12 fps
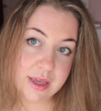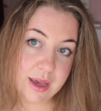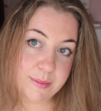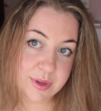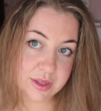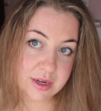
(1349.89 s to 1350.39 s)
the
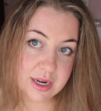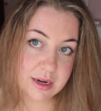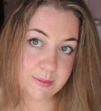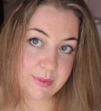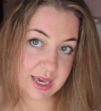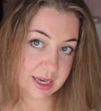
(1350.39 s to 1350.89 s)
ability
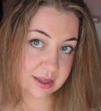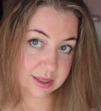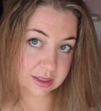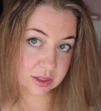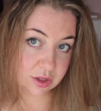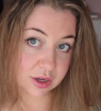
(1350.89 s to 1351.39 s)
to make
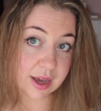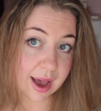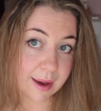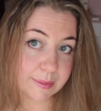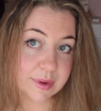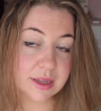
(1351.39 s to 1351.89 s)
this look
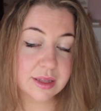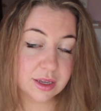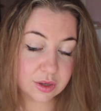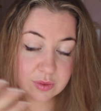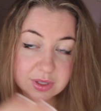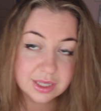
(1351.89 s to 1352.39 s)
happen
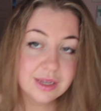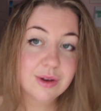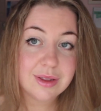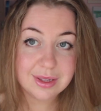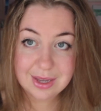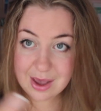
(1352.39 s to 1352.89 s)
that you see
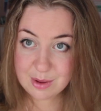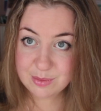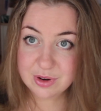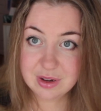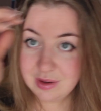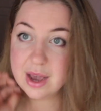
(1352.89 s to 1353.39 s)
on the
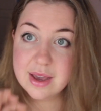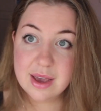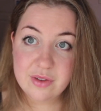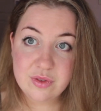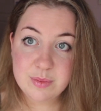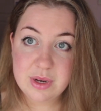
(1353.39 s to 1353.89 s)
camera, I
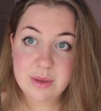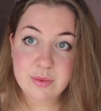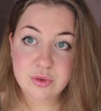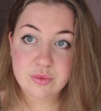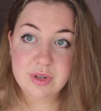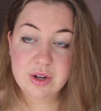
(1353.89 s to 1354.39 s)
haven't been
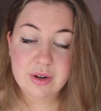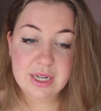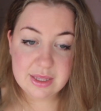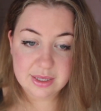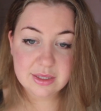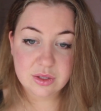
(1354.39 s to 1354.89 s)
able to
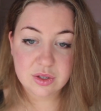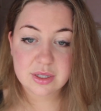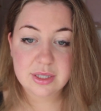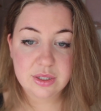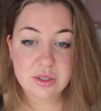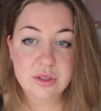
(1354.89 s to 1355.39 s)
recreate this look
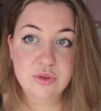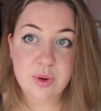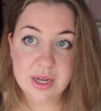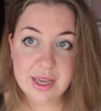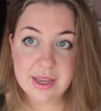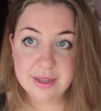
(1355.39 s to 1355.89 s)
since
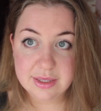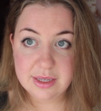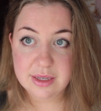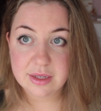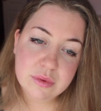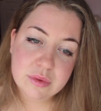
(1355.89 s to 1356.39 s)

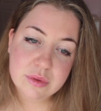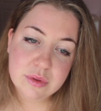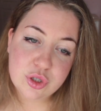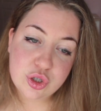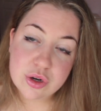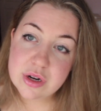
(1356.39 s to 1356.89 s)
2018.
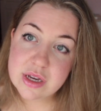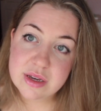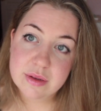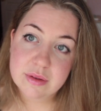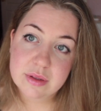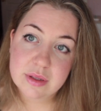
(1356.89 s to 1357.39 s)
The journey
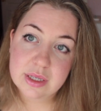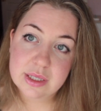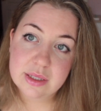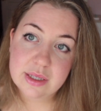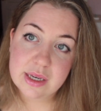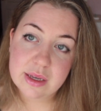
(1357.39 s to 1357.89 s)

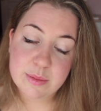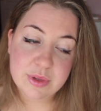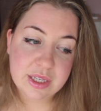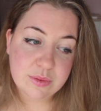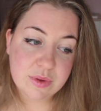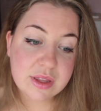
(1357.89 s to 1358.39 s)
that's taken
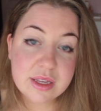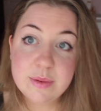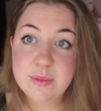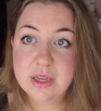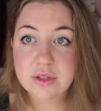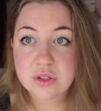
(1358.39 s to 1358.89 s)
place
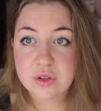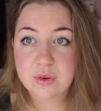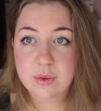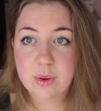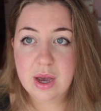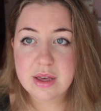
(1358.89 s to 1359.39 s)
within me.
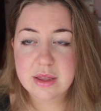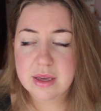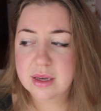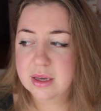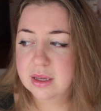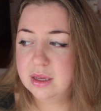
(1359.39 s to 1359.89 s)
So I
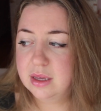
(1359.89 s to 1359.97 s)
think